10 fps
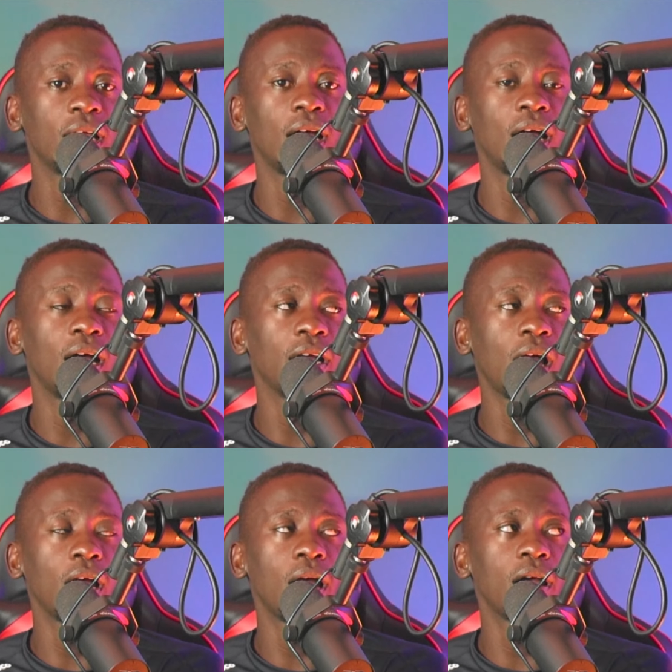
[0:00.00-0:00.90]

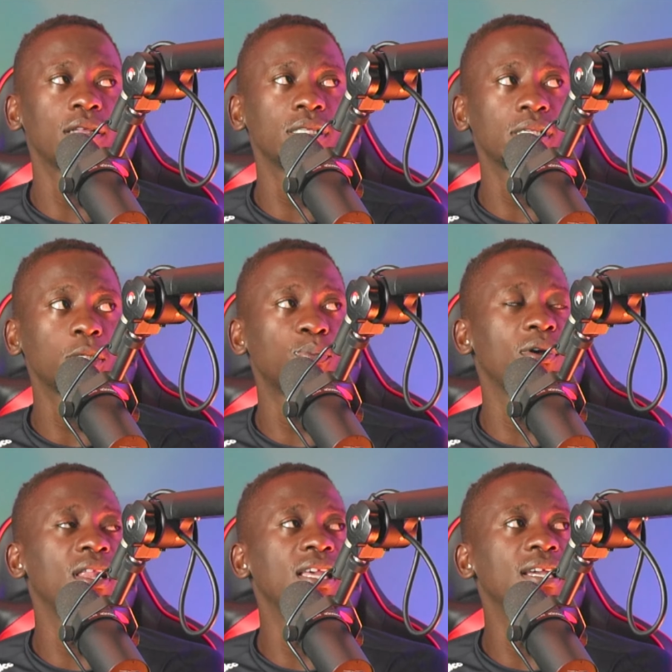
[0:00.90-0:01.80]
Arteta
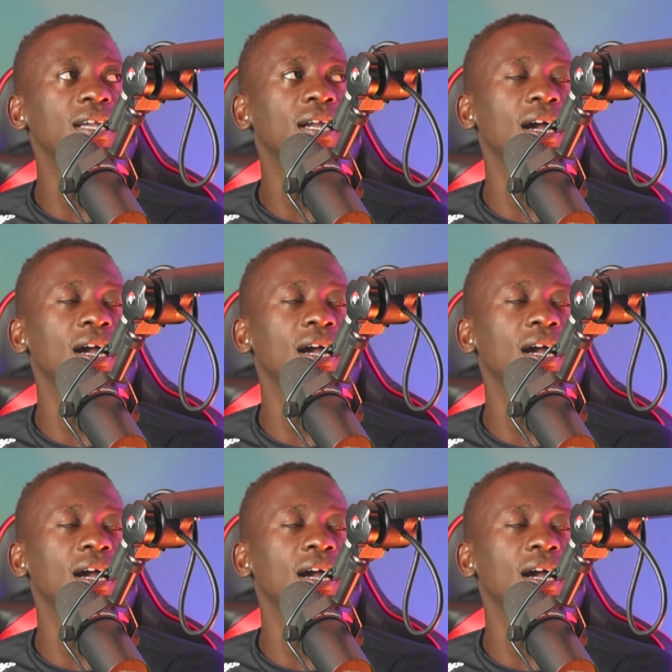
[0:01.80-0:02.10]
exploring